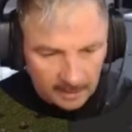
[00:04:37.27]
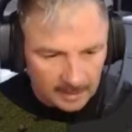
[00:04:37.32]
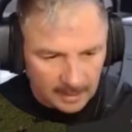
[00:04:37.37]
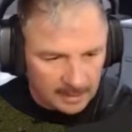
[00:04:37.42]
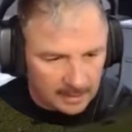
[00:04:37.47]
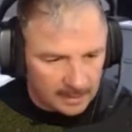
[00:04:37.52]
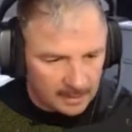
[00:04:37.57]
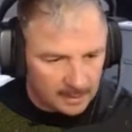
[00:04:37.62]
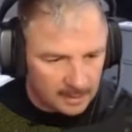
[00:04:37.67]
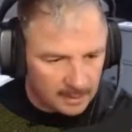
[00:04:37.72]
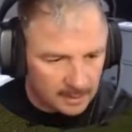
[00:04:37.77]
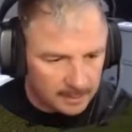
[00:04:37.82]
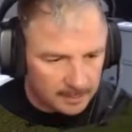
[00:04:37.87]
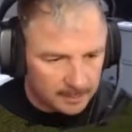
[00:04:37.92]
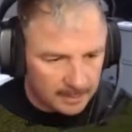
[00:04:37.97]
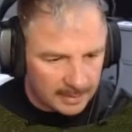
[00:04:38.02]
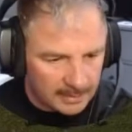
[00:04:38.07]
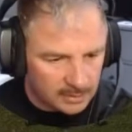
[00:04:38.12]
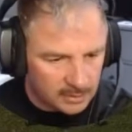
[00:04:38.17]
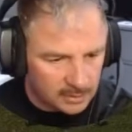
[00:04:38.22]

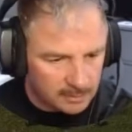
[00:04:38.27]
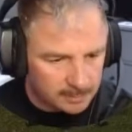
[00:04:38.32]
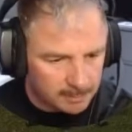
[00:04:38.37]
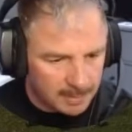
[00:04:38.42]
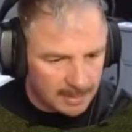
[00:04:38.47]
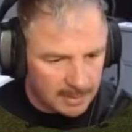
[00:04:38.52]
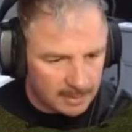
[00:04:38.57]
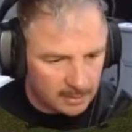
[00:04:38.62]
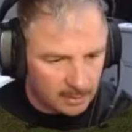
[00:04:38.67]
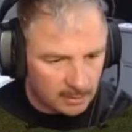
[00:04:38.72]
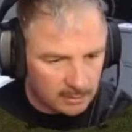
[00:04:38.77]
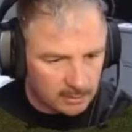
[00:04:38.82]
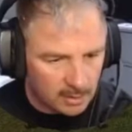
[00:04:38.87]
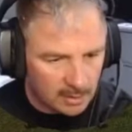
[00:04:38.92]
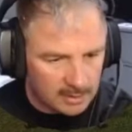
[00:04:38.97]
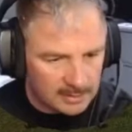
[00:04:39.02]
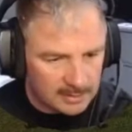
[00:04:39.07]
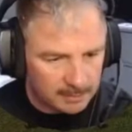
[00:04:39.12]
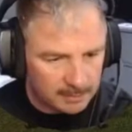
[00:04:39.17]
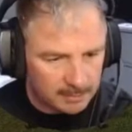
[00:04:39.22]
That's just making those
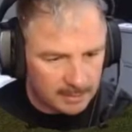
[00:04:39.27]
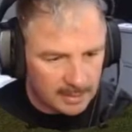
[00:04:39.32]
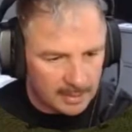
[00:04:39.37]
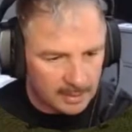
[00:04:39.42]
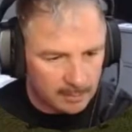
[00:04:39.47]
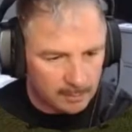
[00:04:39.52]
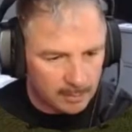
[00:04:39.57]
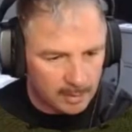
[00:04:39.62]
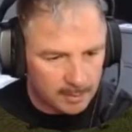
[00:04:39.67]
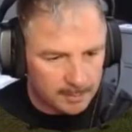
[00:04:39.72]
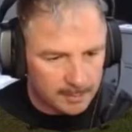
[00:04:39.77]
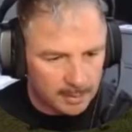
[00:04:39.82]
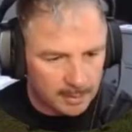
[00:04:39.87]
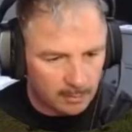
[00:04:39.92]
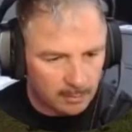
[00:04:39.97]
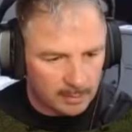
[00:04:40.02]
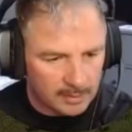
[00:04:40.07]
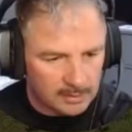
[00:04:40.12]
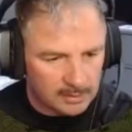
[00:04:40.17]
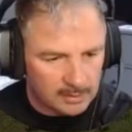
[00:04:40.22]
guys up there. We've got a bit of
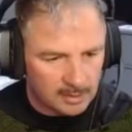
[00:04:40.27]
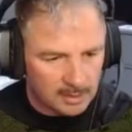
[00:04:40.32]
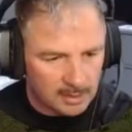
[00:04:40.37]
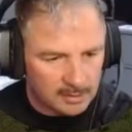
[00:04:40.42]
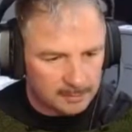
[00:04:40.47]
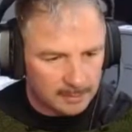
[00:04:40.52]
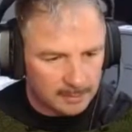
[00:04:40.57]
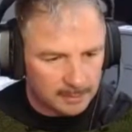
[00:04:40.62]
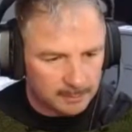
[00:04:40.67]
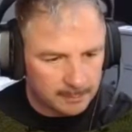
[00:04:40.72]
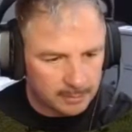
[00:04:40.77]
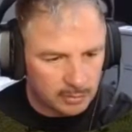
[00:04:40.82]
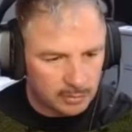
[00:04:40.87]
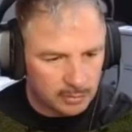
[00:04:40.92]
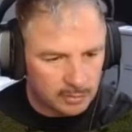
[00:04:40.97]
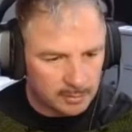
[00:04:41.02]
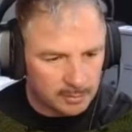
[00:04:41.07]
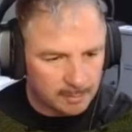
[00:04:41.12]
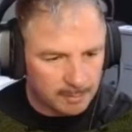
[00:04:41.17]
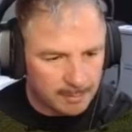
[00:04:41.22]
green signs being
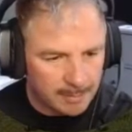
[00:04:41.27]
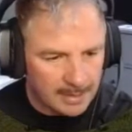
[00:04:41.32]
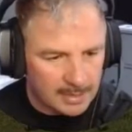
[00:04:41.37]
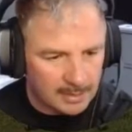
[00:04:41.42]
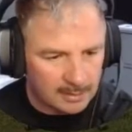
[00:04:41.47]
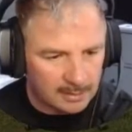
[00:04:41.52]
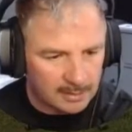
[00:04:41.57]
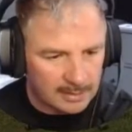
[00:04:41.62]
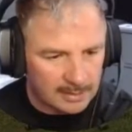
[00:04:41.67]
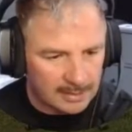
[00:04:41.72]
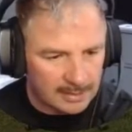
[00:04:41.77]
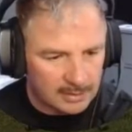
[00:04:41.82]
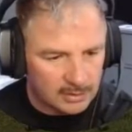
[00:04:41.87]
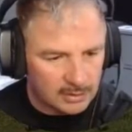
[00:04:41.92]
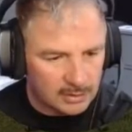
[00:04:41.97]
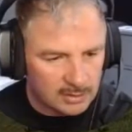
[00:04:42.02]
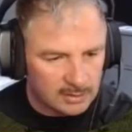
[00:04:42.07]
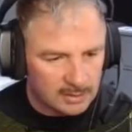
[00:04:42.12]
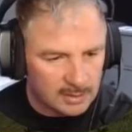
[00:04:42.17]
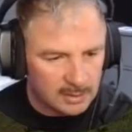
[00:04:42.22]
produced manually. Let's
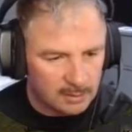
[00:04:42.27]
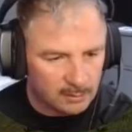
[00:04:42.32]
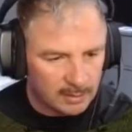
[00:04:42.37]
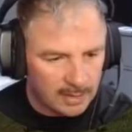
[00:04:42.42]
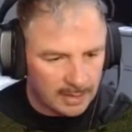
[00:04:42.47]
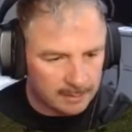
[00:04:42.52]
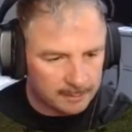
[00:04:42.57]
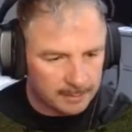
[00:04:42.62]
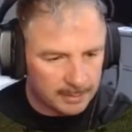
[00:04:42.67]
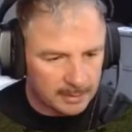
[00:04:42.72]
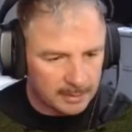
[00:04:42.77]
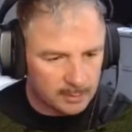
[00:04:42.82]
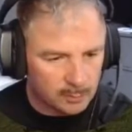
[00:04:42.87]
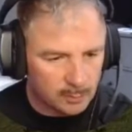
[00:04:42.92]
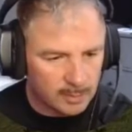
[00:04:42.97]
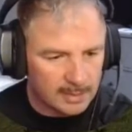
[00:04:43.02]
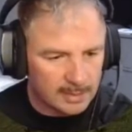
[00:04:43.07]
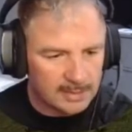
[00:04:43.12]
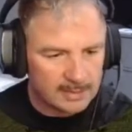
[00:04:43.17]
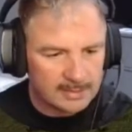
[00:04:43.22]
just kill that because
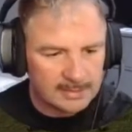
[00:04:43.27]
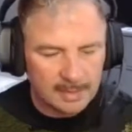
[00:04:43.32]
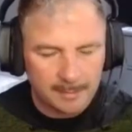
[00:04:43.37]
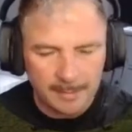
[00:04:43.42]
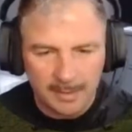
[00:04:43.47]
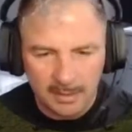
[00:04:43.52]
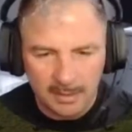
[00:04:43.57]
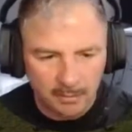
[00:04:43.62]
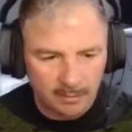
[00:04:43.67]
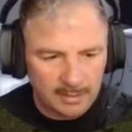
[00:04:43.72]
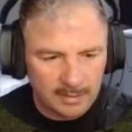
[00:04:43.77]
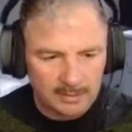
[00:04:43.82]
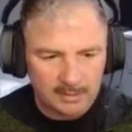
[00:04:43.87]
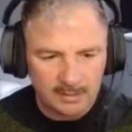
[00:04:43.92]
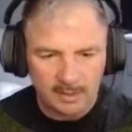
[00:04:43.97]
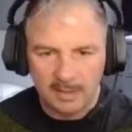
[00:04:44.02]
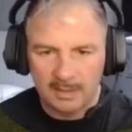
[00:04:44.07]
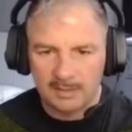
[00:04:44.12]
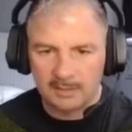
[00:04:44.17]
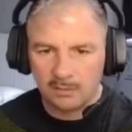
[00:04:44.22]
we're going to start making green
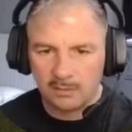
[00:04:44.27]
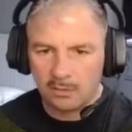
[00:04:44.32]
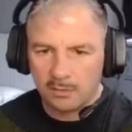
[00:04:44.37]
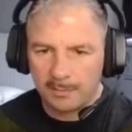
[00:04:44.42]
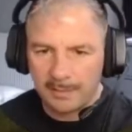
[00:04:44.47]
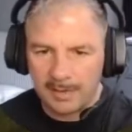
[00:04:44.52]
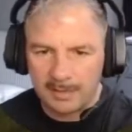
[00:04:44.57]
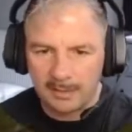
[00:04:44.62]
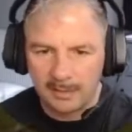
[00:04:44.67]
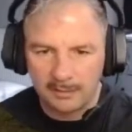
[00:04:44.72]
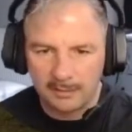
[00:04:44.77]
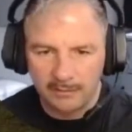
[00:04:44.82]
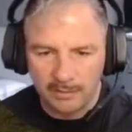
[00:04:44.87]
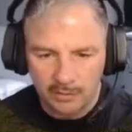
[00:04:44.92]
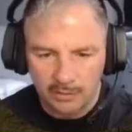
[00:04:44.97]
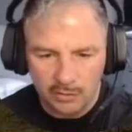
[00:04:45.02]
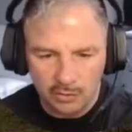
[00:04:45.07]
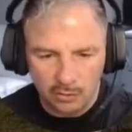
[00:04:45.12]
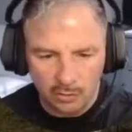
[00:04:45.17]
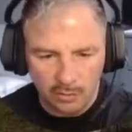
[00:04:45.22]
signs automatically
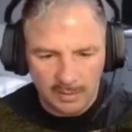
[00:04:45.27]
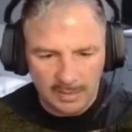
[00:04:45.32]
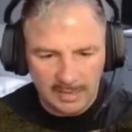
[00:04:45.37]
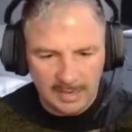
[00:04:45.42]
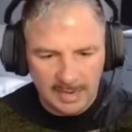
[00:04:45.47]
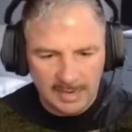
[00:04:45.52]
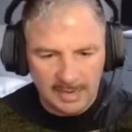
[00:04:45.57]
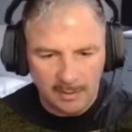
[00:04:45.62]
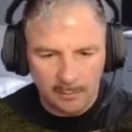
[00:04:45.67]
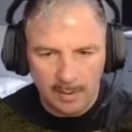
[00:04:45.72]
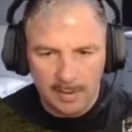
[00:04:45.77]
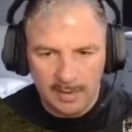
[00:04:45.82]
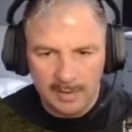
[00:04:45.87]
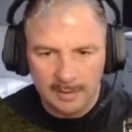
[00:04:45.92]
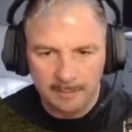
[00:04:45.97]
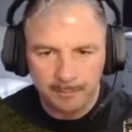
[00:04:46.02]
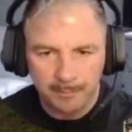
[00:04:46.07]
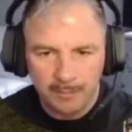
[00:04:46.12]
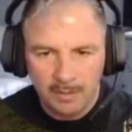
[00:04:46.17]
very shortly anyway.